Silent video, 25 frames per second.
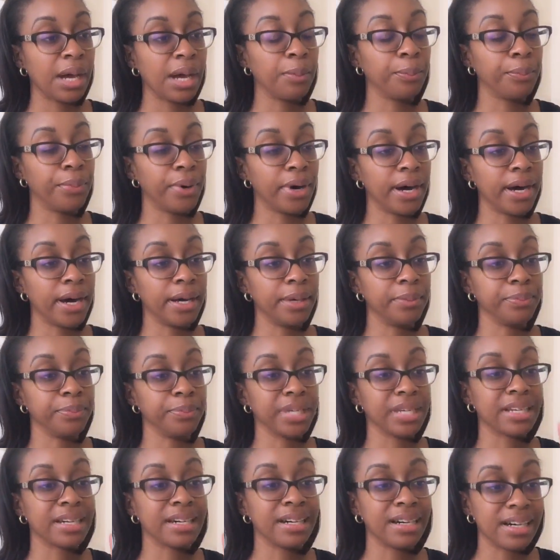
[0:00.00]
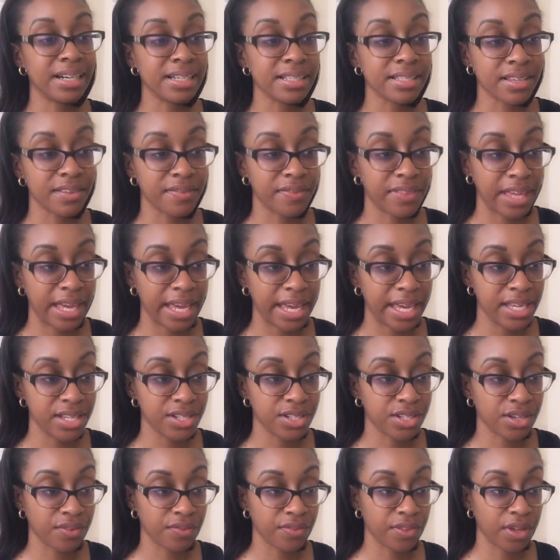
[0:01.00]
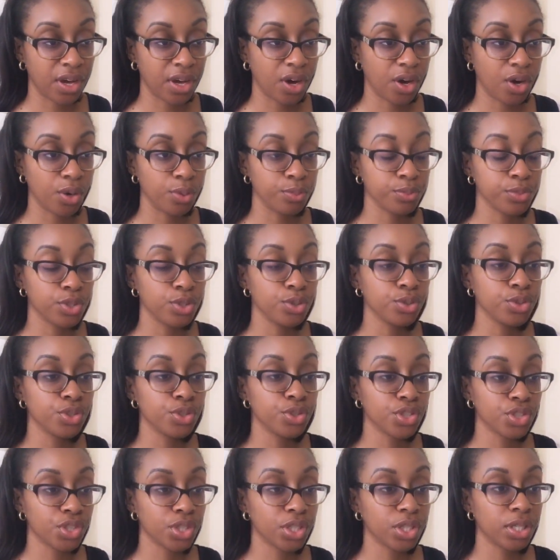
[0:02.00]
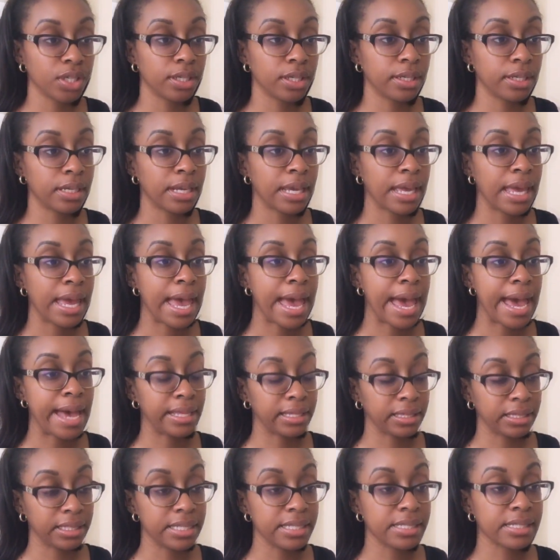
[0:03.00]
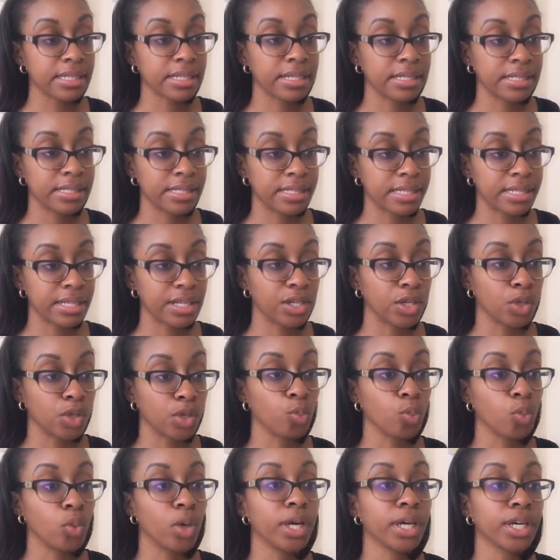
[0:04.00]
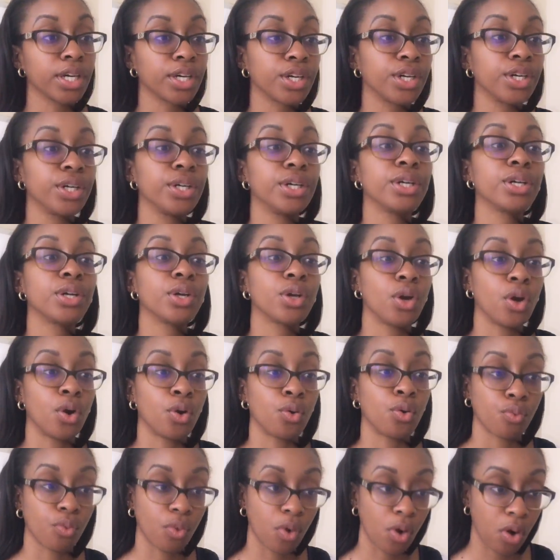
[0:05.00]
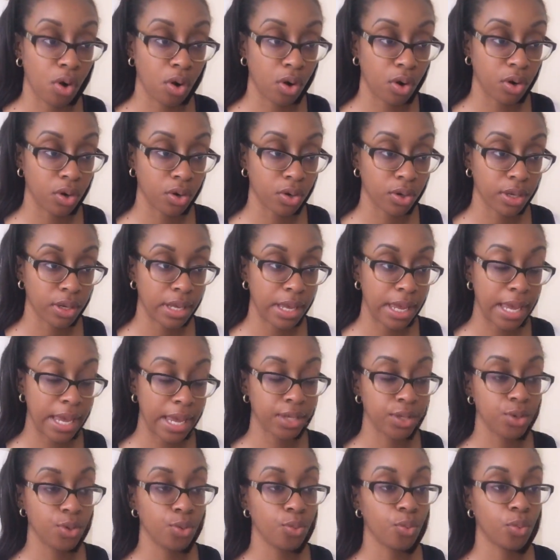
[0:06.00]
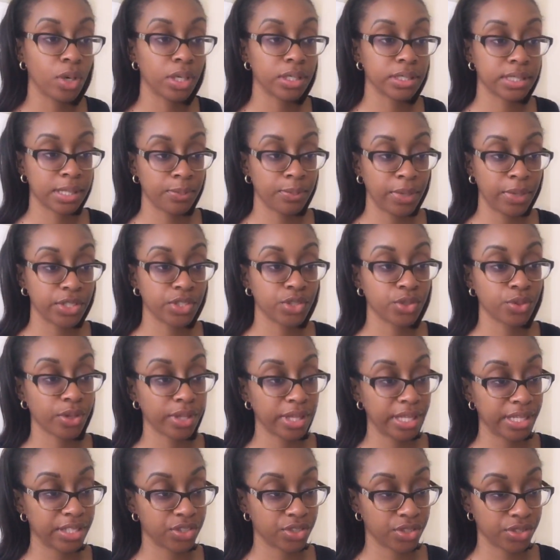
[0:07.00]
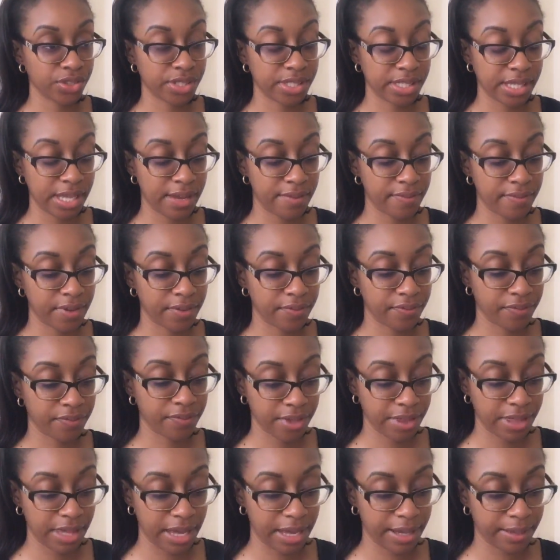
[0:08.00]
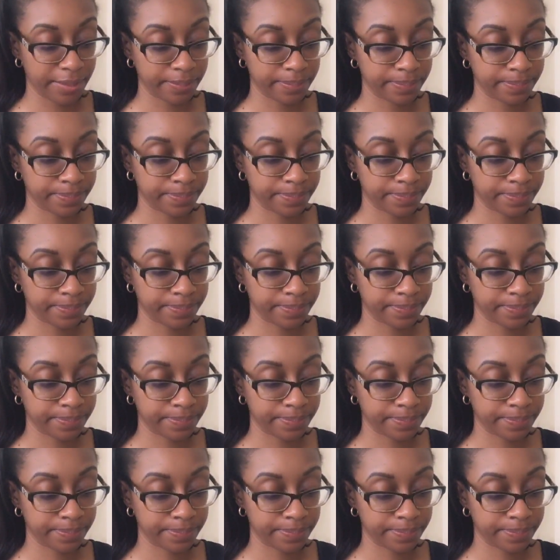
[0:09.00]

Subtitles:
but because of the age of the home, you should at least consider what could go wrong, and you want to make sure that you're saving for that.